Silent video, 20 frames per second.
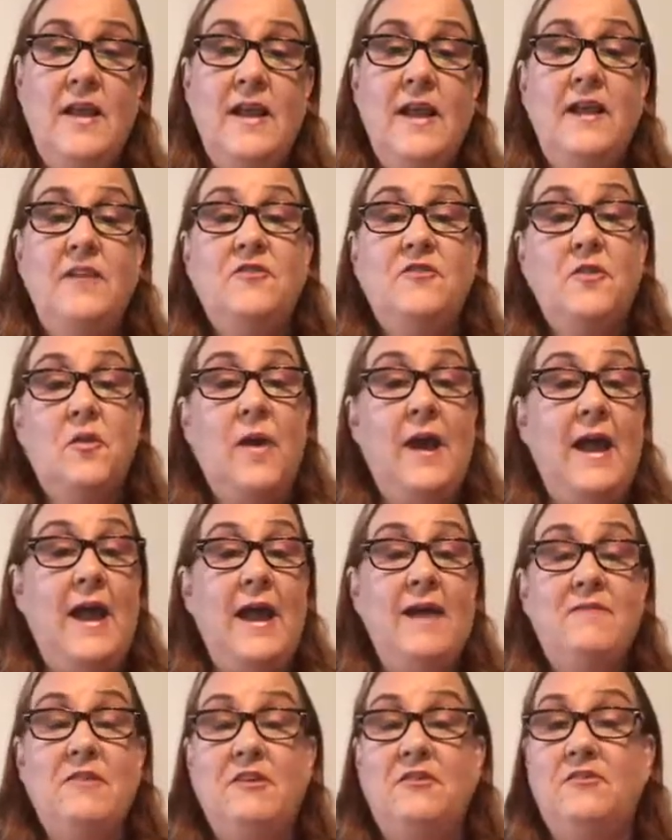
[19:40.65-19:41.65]
And so I
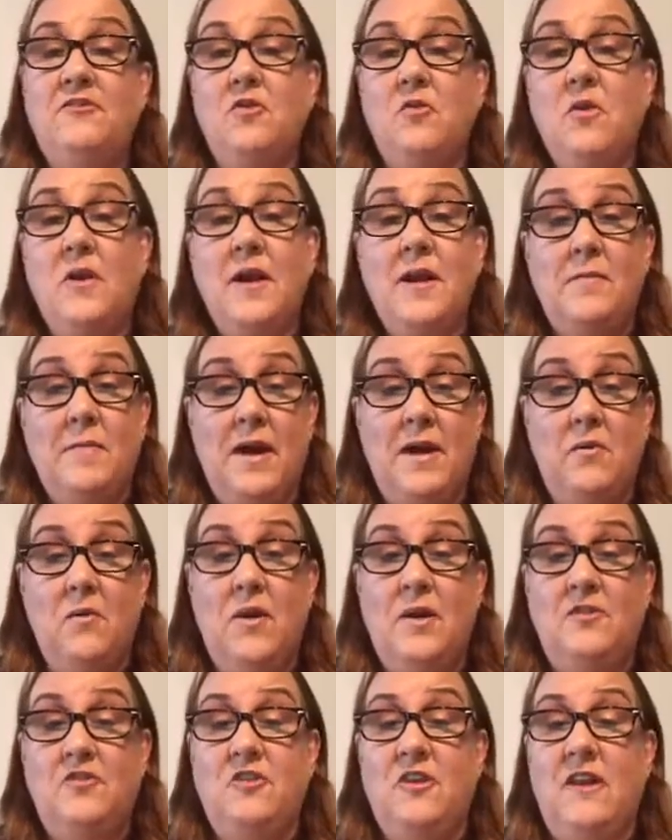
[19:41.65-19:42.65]
have a story about
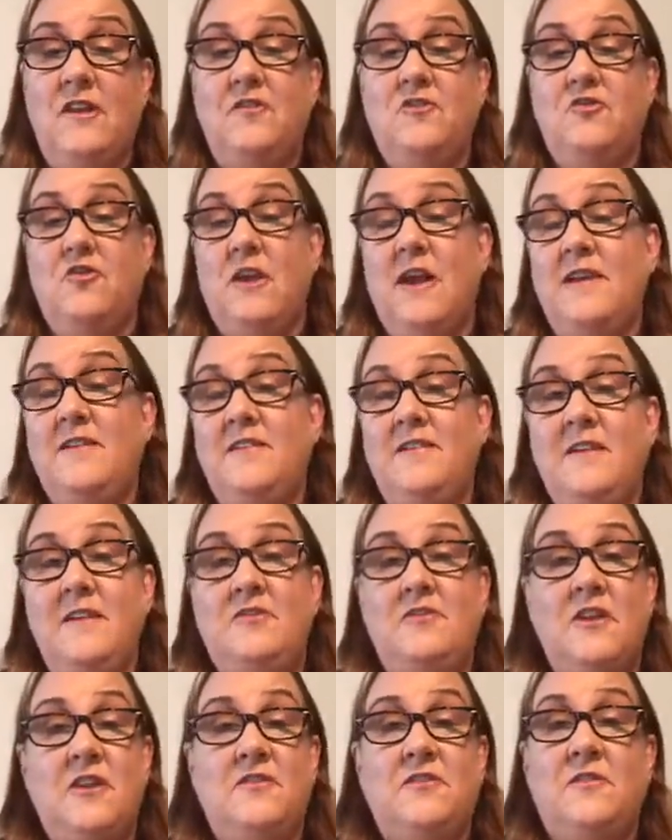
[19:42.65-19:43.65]
what Tracy
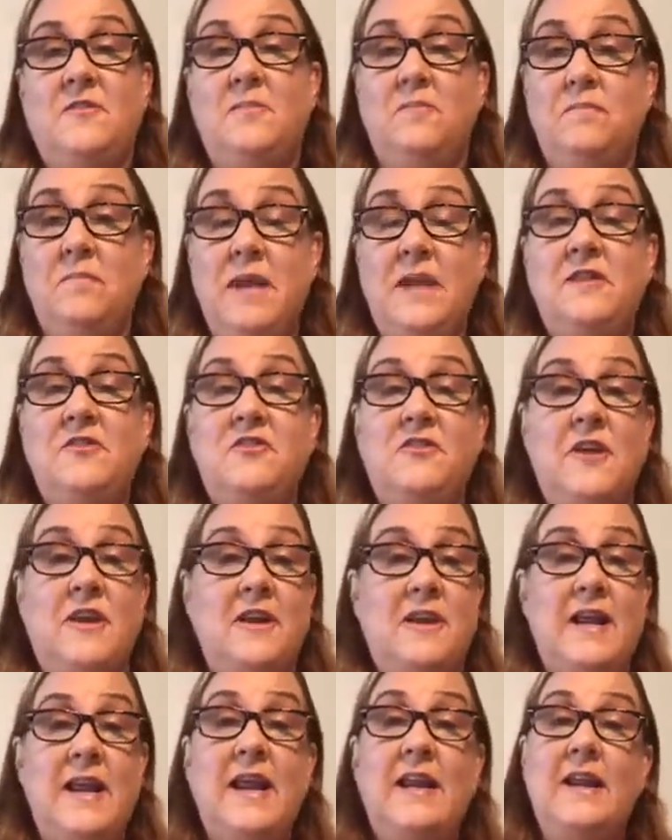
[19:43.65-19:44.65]
just
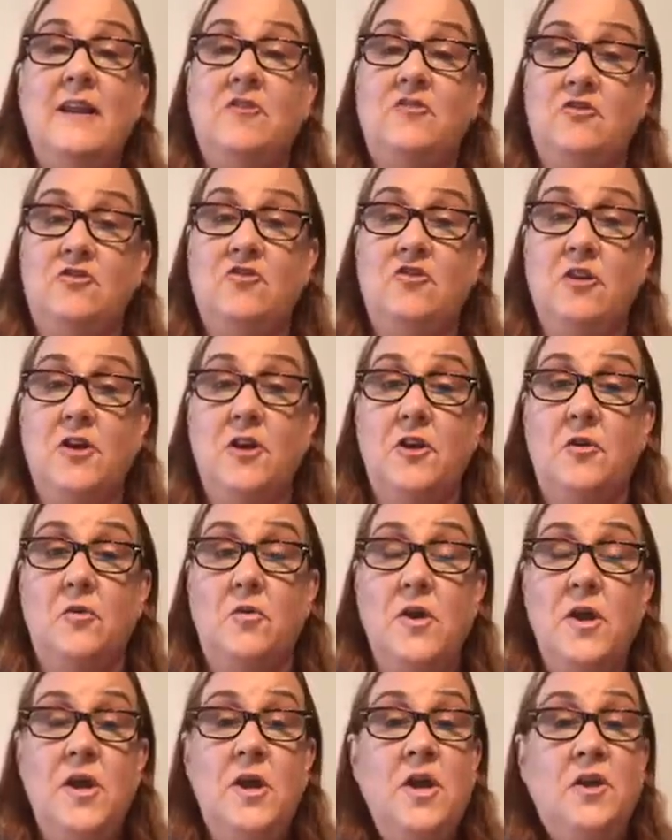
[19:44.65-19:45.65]
mentioned, and it's
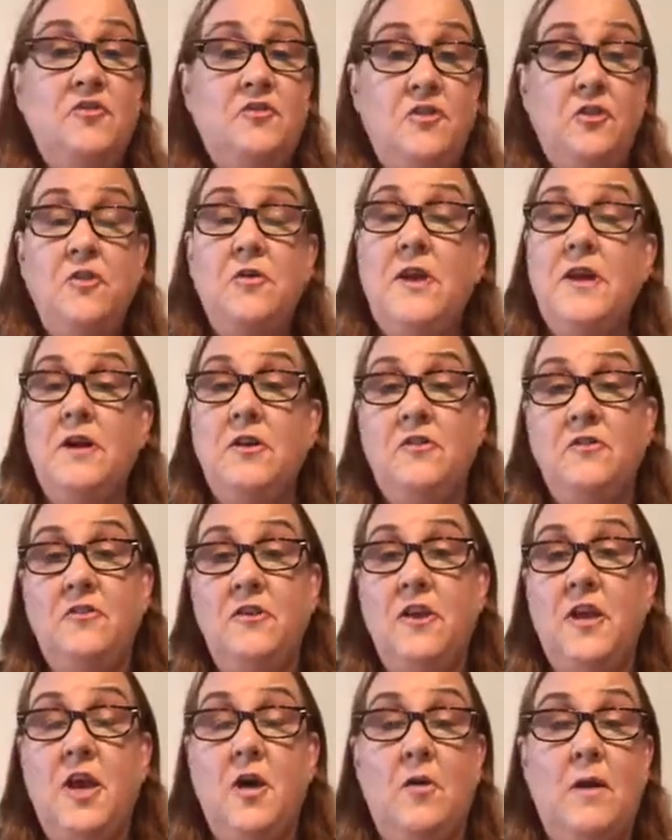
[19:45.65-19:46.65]
true. 2 years
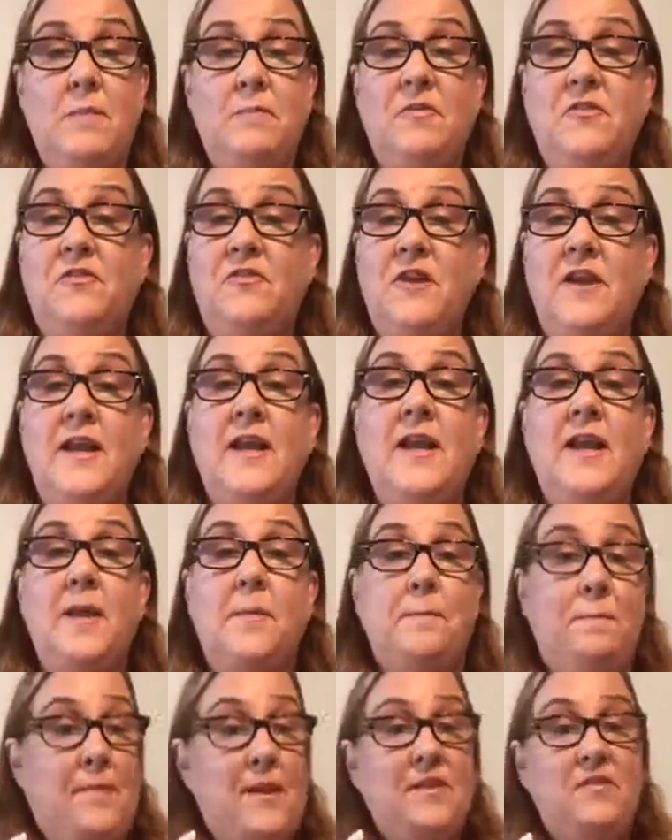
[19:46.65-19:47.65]
ago, I'm sitting in a
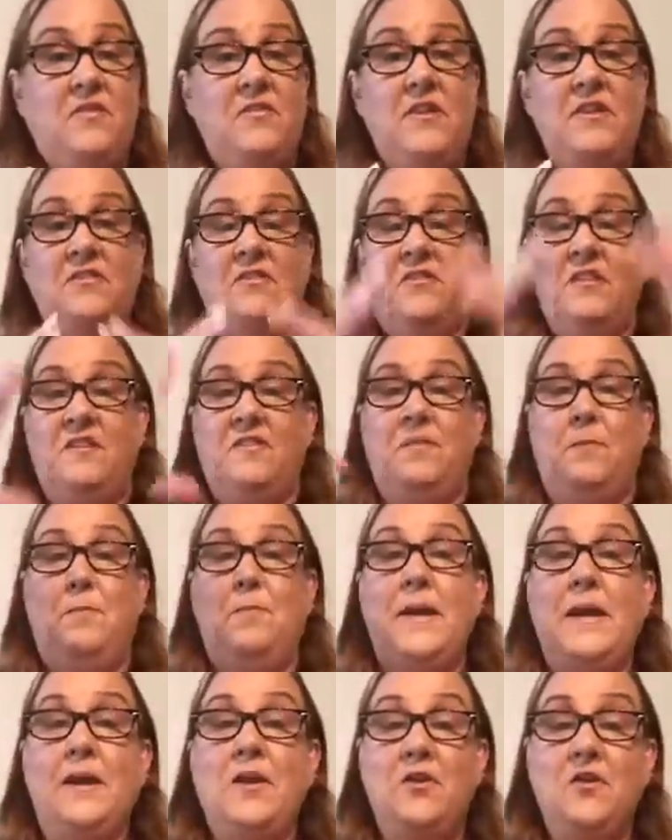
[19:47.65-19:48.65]
business that's
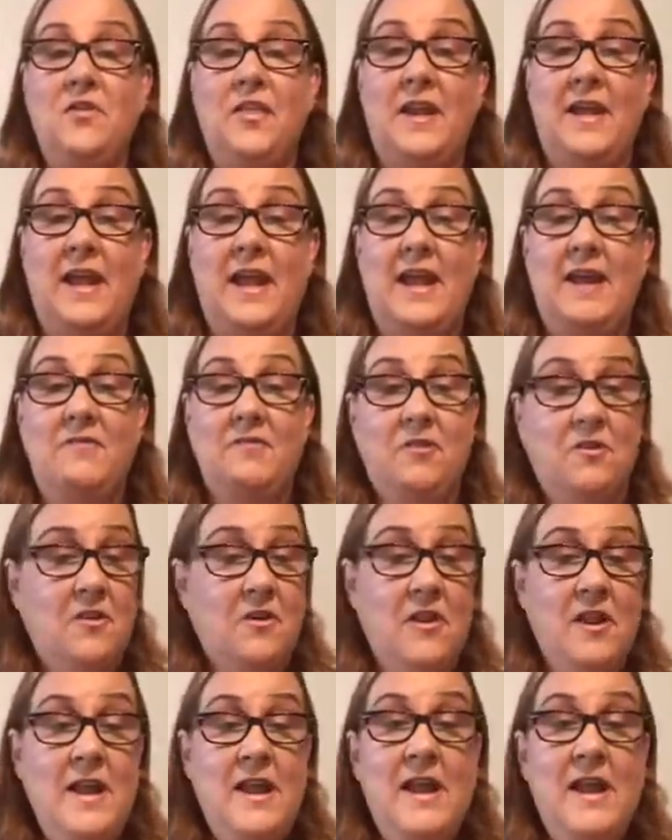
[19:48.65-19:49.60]
bigger than ever.